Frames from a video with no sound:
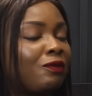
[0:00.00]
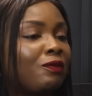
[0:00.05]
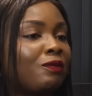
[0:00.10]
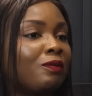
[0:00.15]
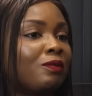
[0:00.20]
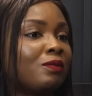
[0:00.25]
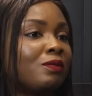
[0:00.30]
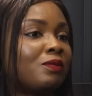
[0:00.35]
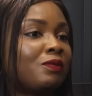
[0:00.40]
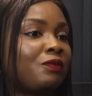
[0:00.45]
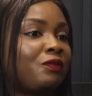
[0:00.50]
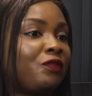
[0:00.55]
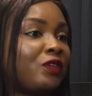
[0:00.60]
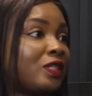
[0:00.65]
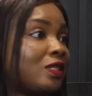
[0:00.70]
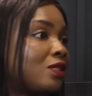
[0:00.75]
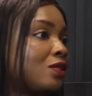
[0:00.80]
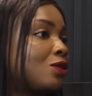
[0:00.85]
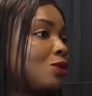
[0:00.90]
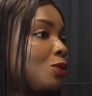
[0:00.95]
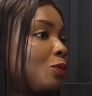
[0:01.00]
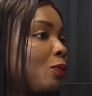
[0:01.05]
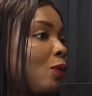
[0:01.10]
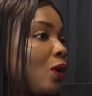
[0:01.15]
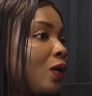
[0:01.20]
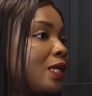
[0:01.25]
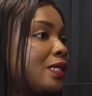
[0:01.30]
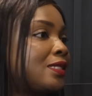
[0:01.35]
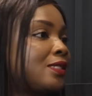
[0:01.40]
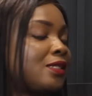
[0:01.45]
fiscal
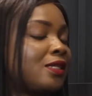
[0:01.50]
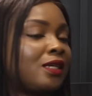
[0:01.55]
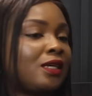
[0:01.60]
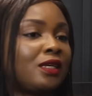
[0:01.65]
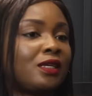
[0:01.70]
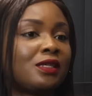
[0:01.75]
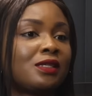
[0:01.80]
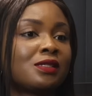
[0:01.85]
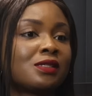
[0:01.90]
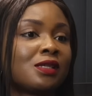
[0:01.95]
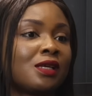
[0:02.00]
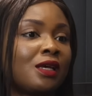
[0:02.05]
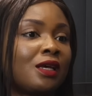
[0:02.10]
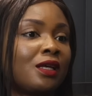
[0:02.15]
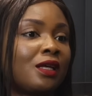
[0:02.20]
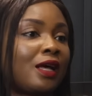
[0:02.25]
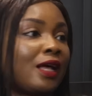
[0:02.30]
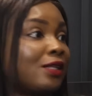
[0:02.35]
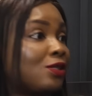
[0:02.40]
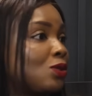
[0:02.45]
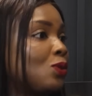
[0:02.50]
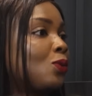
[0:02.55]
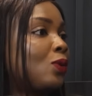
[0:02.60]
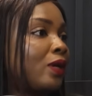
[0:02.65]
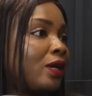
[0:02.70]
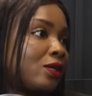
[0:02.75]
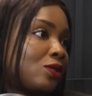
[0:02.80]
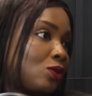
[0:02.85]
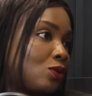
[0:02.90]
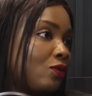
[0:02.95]
policies and so on and
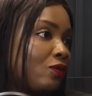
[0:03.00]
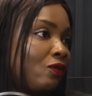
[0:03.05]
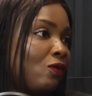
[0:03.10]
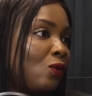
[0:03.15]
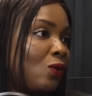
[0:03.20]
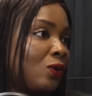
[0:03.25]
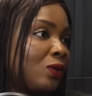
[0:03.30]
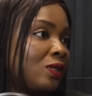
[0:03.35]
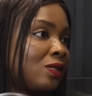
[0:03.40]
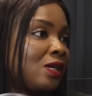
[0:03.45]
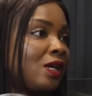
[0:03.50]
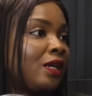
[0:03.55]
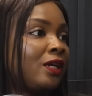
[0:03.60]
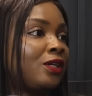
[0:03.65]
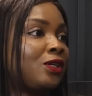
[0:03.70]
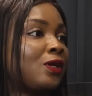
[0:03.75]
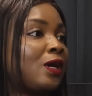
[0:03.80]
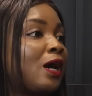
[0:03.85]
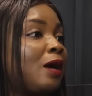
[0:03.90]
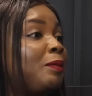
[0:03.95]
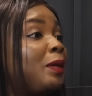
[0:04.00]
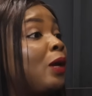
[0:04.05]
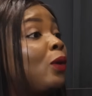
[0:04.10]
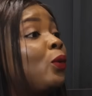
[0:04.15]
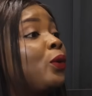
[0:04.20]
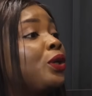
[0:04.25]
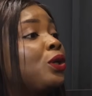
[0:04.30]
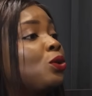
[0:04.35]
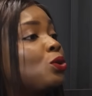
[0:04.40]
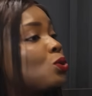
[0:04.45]
so forth, I'm not owing you
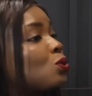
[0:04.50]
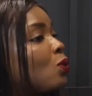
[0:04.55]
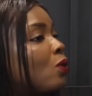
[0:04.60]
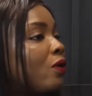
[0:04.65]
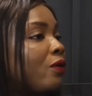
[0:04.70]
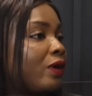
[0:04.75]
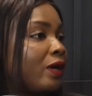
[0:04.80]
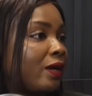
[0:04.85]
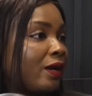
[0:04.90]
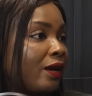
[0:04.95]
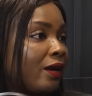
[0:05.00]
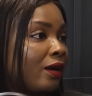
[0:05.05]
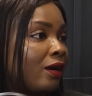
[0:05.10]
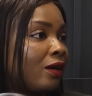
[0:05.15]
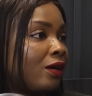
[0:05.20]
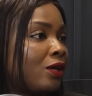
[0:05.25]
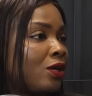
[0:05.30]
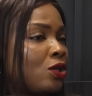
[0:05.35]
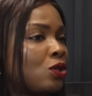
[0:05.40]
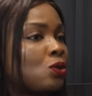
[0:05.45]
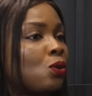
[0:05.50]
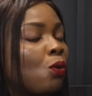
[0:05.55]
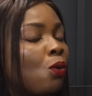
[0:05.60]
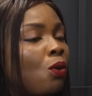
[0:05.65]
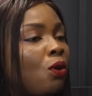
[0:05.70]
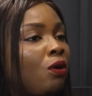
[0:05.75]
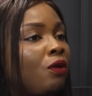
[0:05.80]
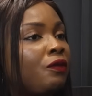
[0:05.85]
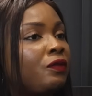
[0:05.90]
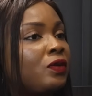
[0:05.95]
200 naira. So all of
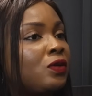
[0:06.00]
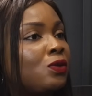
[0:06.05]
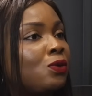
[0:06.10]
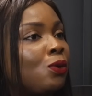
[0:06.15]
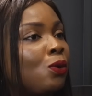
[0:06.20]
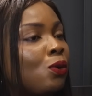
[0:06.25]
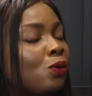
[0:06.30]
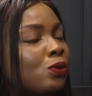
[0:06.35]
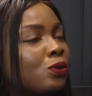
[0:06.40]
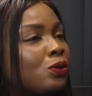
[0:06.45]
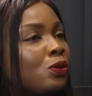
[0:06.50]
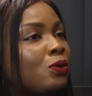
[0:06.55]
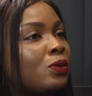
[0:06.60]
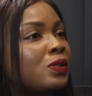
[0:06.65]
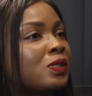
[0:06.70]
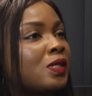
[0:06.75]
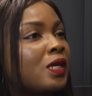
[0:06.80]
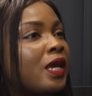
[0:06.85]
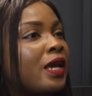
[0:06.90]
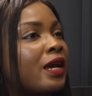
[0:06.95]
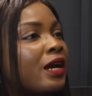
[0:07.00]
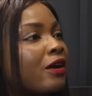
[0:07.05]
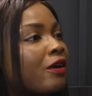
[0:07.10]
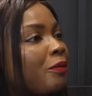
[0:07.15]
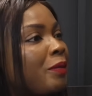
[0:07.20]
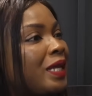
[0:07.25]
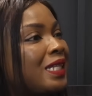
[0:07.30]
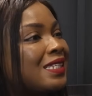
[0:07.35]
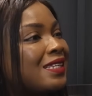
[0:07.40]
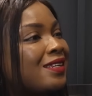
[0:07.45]
those increments
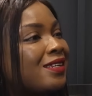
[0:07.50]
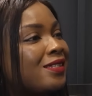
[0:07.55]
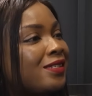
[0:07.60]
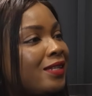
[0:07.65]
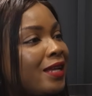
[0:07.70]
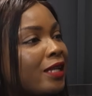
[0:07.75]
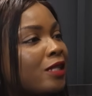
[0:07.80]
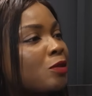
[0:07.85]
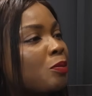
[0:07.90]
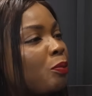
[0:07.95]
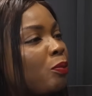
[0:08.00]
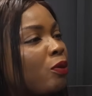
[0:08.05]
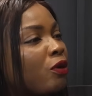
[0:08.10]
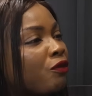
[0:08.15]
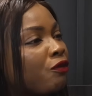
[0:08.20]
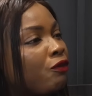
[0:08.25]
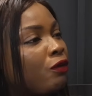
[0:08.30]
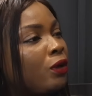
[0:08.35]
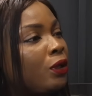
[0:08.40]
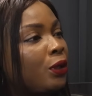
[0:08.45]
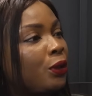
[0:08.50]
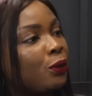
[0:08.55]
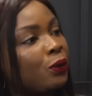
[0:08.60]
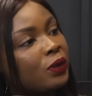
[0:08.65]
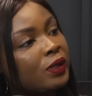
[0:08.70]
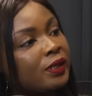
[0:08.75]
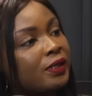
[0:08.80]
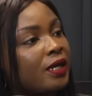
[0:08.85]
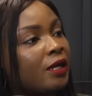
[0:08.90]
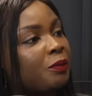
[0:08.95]
in debt portfolio or
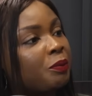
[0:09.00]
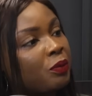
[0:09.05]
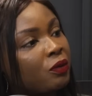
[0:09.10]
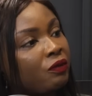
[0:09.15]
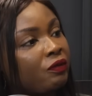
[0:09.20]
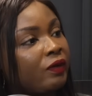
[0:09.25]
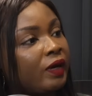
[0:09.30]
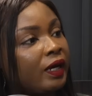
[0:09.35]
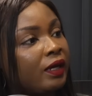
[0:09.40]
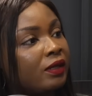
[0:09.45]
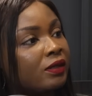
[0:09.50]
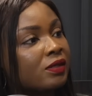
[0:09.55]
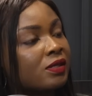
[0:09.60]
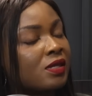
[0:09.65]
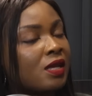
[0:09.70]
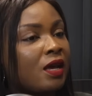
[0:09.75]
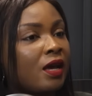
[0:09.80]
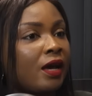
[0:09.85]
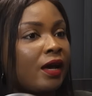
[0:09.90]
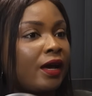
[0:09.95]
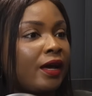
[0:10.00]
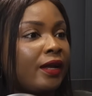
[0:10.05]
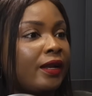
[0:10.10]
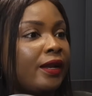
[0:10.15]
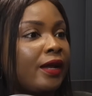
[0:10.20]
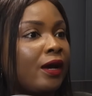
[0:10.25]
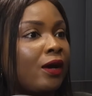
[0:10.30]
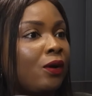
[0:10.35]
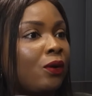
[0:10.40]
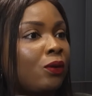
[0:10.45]
debt profiles are
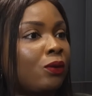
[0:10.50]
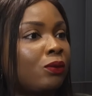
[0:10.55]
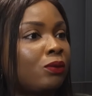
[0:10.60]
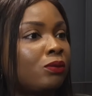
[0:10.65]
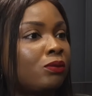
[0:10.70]
now